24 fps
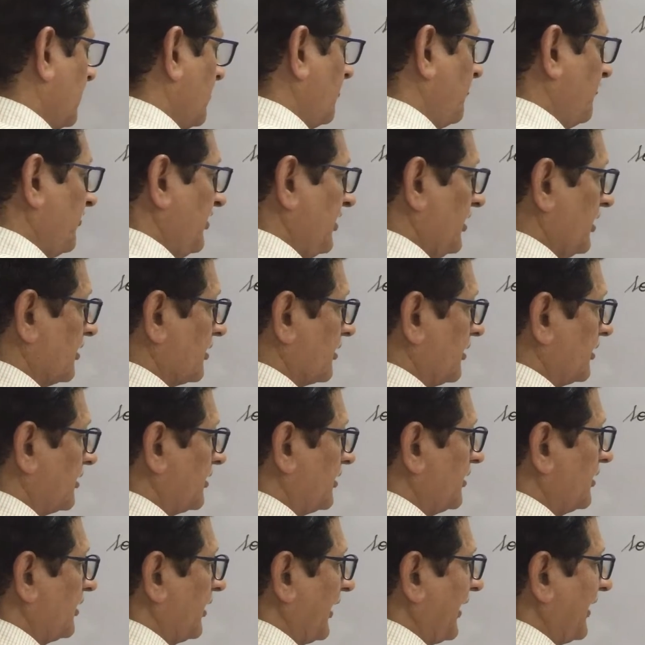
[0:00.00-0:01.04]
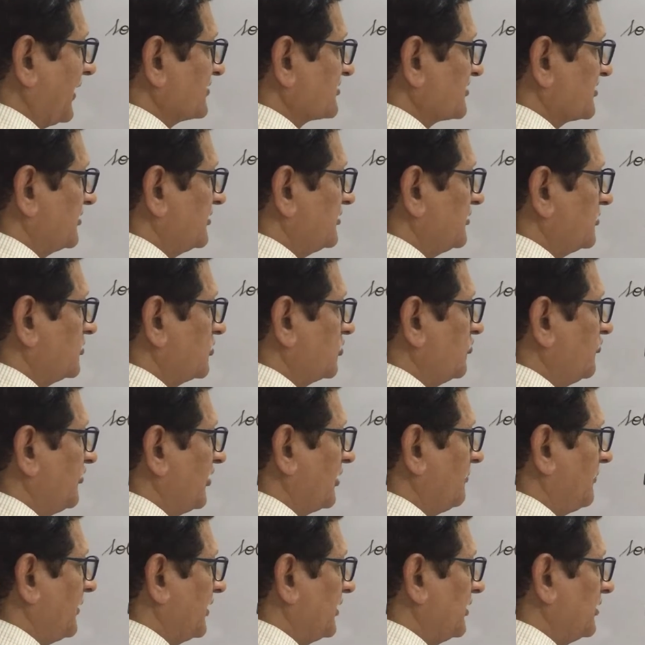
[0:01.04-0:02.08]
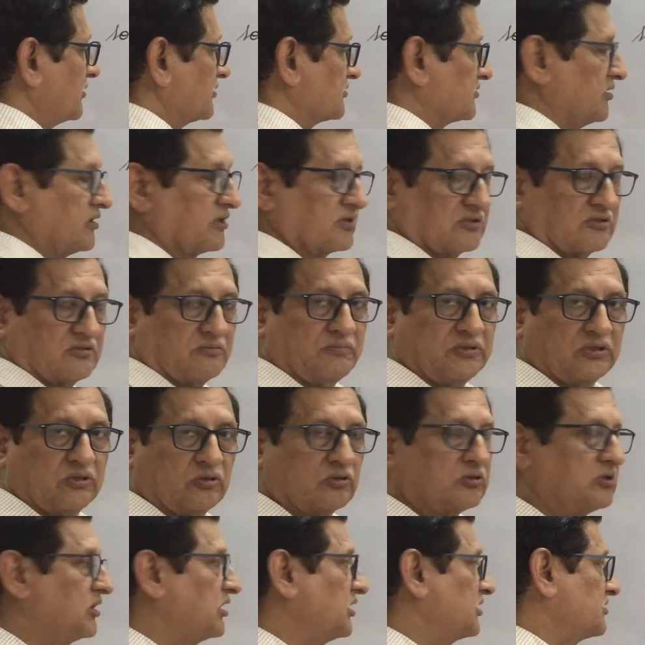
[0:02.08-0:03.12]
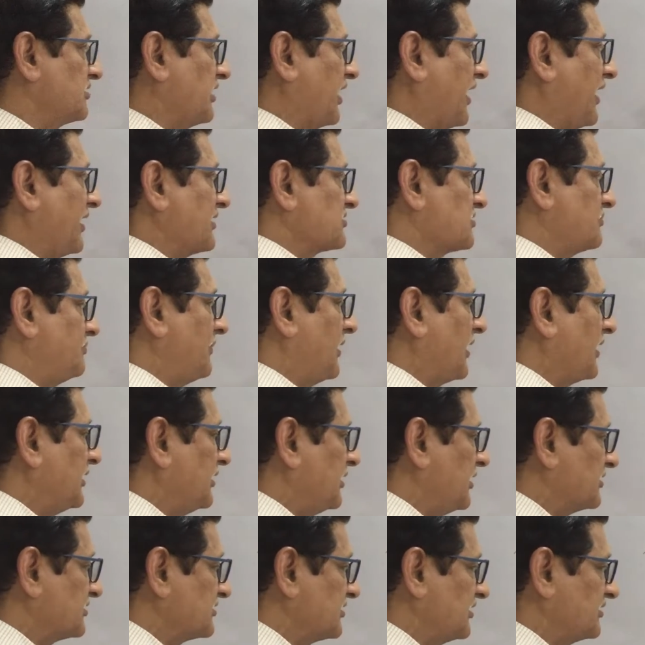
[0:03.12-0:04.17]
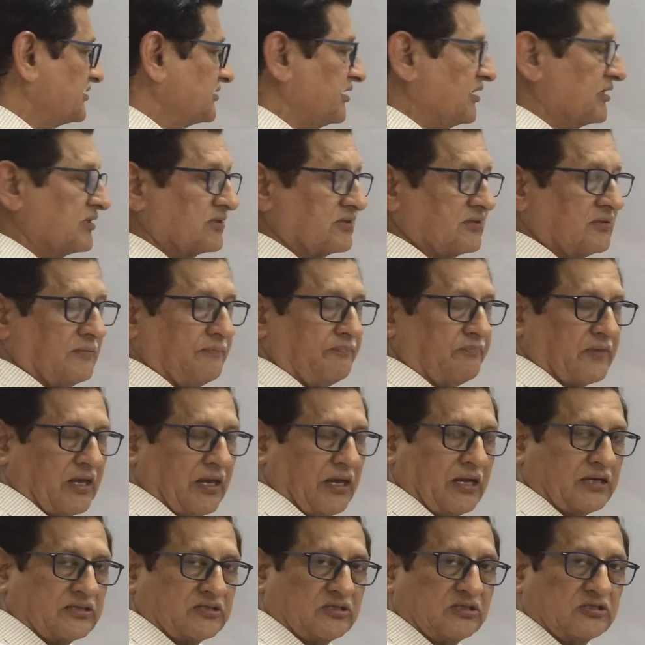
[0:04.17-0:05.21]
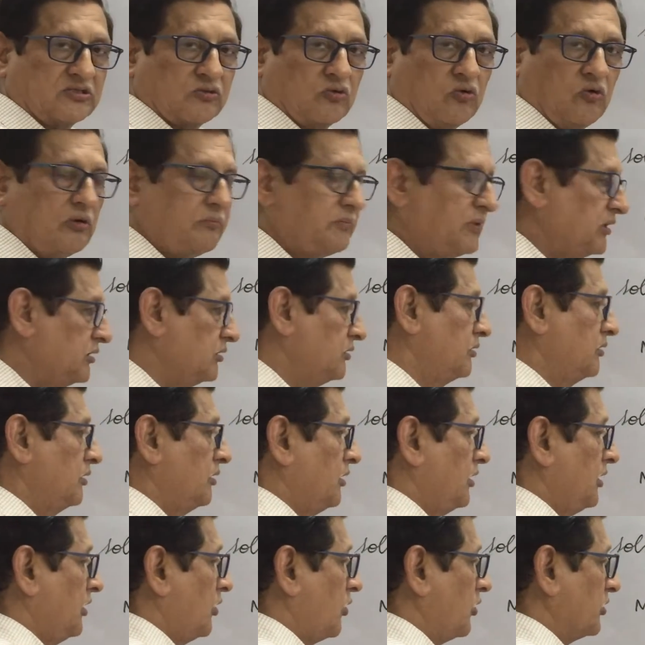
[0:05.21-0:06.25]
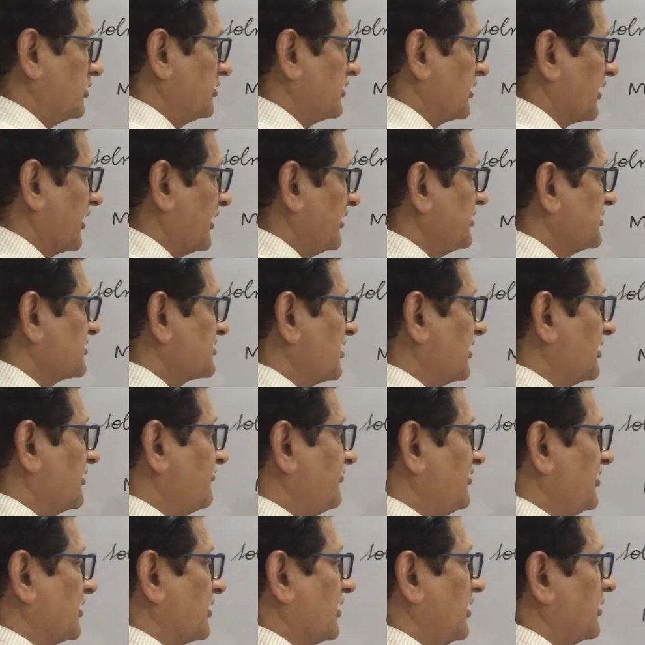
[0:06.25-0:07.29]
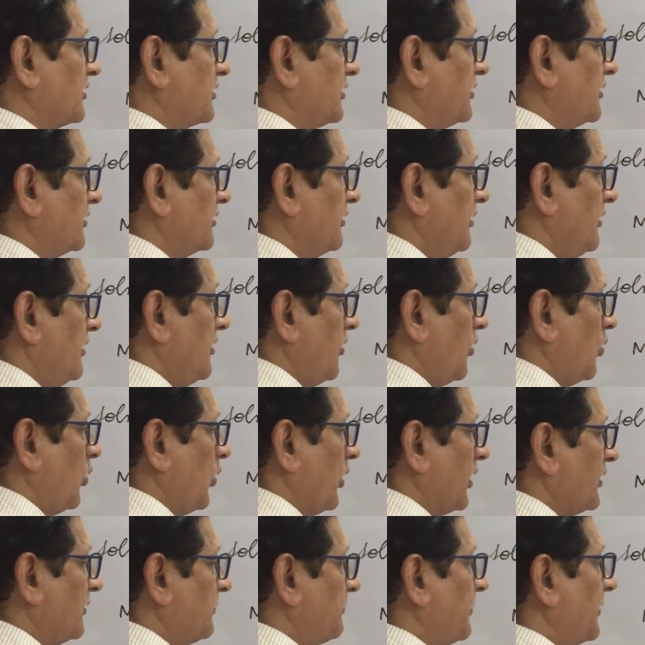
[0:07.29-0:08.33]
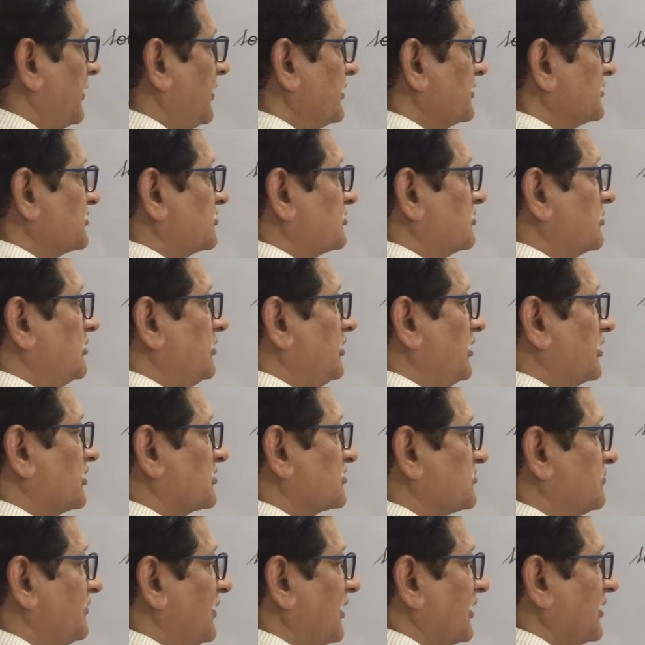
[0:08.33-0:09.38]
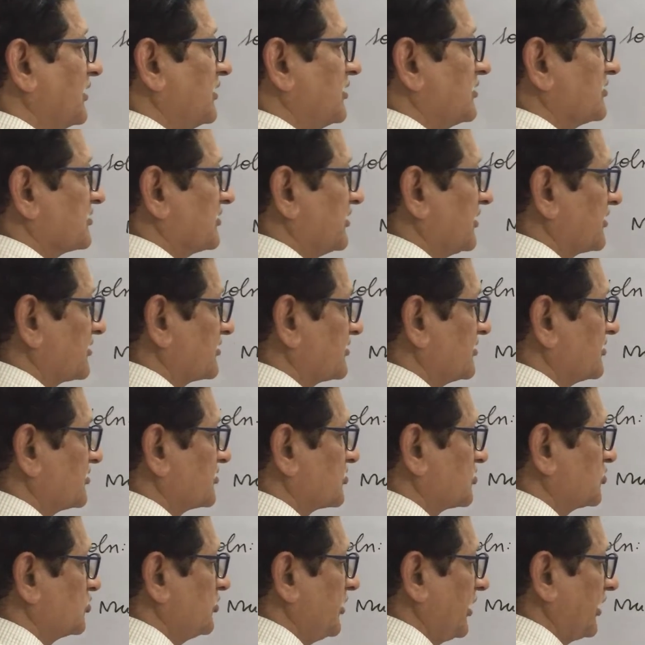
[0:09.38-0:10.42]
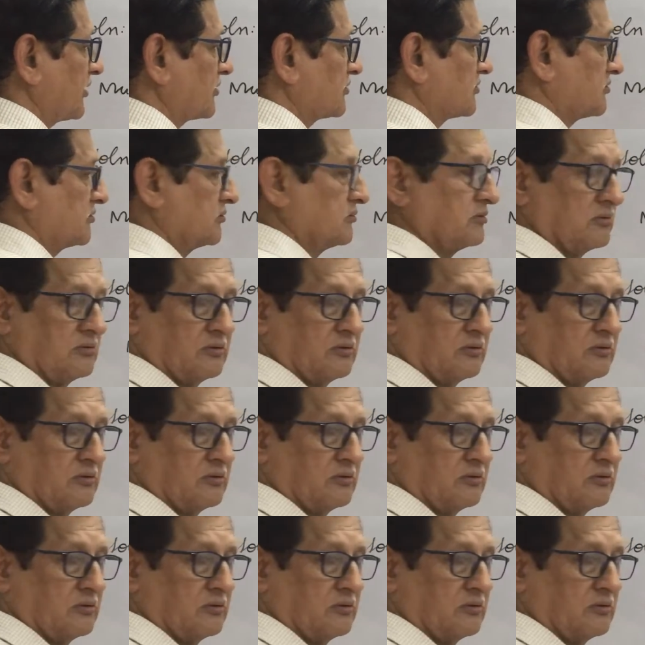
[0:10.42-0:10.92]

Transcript: we are getting s into 1 minus x, because that is s minus sx, s is common. On the right side we are getting 1 plus 3x minus x is 2x.